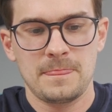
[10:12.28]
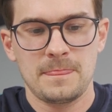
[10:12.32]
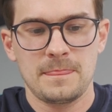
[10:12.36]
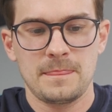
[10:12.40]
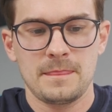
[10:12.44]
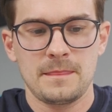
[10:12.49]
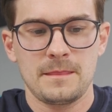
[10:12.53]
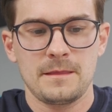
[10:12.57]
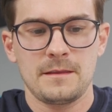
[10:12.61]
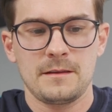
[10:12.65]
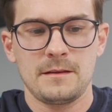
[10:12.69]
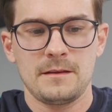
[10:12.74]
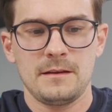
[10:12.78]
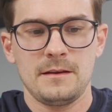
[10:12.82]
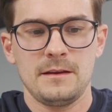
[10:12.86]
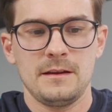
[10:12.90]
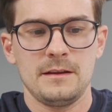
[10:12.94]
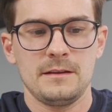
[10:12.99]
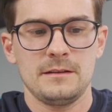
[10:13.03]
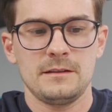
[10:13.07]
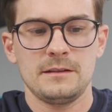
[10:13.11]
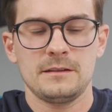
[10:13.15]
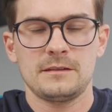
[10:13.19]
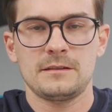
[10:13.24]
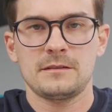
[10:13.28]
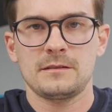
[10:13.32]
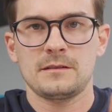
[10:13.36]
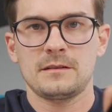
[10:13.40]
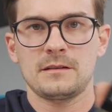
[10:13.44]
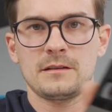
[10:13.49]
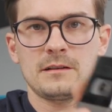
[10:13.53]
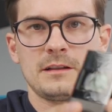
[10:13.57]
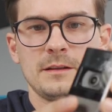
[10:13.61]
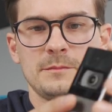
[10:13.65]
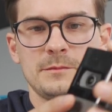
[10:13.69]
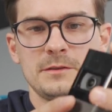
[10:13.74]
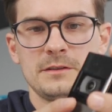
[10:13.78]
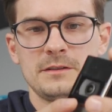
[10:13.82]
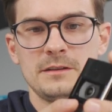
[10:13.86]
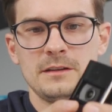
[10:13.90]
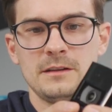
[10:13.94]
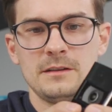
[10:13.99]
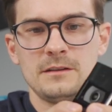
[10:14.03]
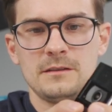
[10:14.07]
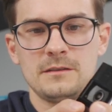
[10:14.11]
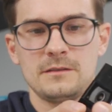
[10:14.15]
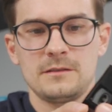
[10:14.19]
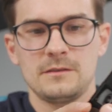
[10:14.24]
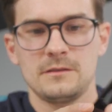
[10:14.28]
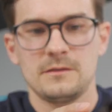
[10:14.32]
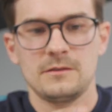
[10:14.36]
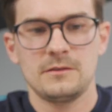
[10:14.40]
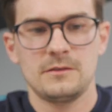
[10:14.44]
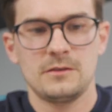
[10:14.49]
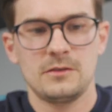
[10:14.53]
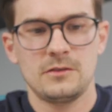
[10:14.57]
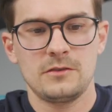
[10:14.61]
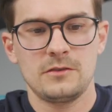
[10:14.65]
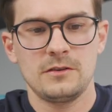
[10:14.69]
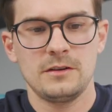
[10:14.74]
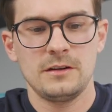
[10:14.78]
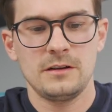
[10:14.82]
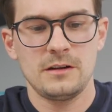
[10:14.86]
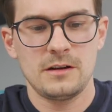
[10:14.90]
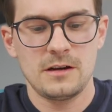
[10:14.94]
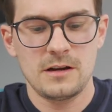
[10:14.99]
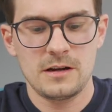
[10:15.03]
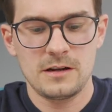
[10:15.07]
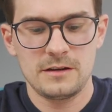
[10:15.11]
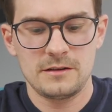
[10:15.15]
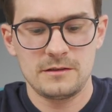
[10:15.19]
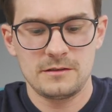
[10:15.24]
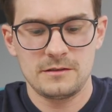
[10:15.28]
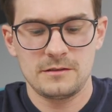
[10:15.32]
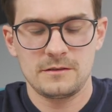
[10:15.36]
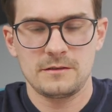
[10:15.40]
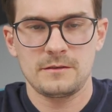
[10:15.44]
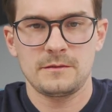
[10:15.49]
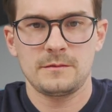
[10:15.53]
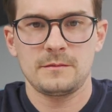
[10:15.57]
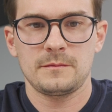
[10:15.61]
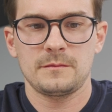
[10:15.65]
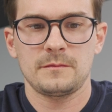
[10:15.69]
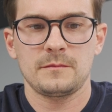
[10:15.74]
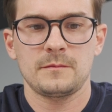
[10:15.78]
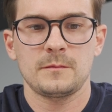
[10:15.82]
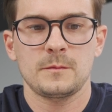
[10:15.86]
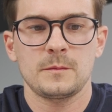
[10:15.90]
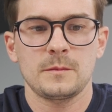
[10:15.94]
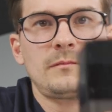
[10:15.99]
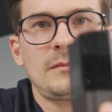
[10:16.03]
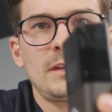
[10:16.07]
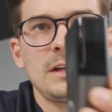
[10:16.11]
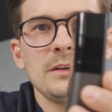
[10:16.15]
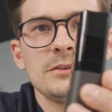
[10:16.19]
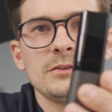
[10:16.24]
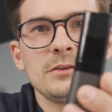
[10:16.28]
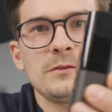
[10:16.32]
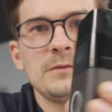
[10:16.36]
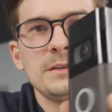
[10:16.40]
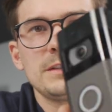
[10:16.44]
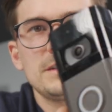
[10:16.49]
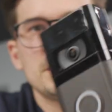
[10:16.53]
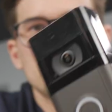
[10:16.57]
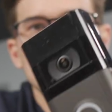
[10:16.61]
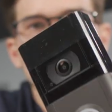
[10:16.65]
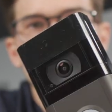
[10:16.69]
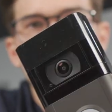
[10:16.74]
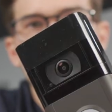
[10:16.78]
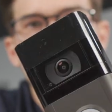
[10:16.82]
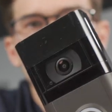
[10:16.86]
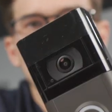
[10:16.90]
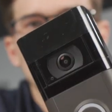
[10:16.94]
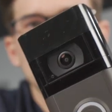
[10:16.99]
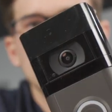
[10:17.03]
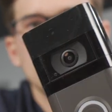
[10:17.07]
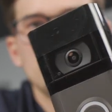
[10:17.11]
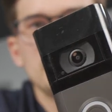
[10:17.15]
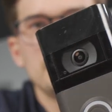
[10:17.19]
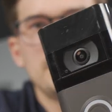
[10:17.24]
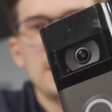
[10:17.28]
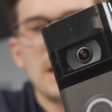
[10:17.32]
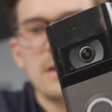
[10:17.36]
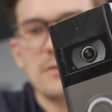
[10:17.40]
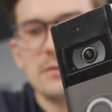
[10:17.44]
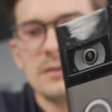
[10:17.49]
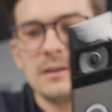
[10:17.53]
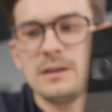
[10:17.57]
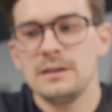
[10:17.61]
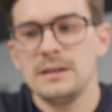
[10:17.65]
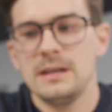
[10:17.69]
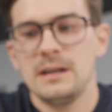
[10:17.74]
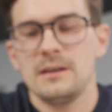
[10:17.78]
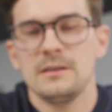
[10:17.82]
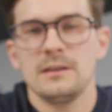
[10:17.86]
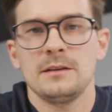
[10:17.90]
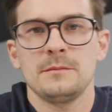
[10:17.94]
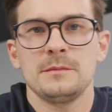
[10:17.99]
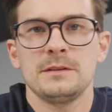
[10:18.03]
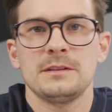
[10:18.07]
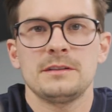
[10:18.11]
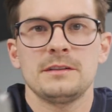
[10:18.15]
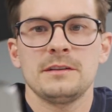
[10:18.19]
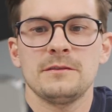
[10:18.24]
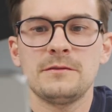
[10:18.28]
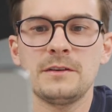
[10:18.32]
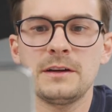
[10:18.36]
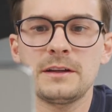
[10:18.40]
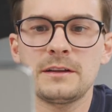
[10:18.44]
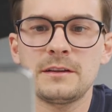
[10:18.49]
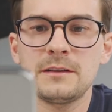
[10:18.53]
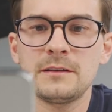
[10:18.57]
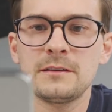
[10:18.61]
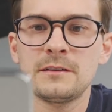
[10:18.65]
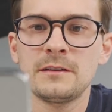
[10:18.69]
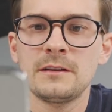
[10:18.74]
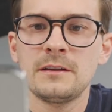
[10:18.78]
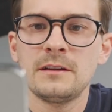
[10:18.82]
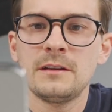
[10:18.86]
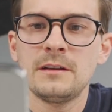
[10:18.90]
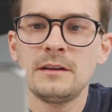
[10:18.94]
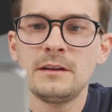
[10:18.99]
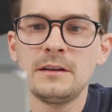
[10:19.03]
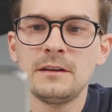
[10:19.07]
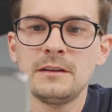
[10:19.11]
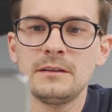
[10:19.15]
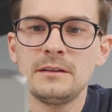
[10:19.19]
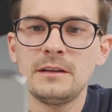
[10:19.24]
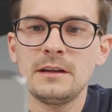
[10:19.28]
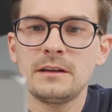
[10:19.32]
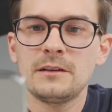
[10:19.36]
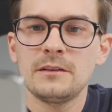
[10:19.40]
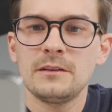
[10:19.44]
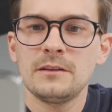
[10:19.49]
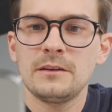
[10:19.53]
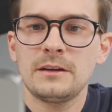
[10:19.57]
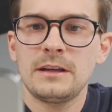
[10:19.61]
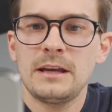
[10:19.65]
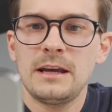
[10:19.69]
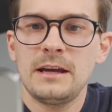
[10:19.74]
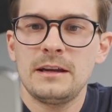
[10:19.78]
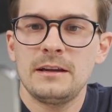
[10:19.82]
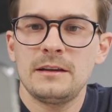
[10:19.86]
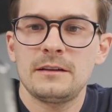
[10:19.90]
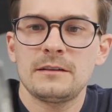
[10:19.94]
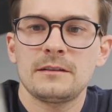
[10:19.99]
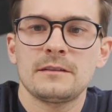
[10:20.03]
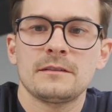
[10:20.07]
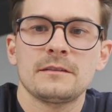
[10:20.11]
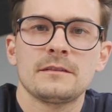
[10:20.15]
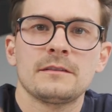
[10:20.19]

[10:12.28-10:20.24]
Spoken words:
And let's clip this in, turn it on. So if this is plugged in, powered on now, let me see if I can take a look at it.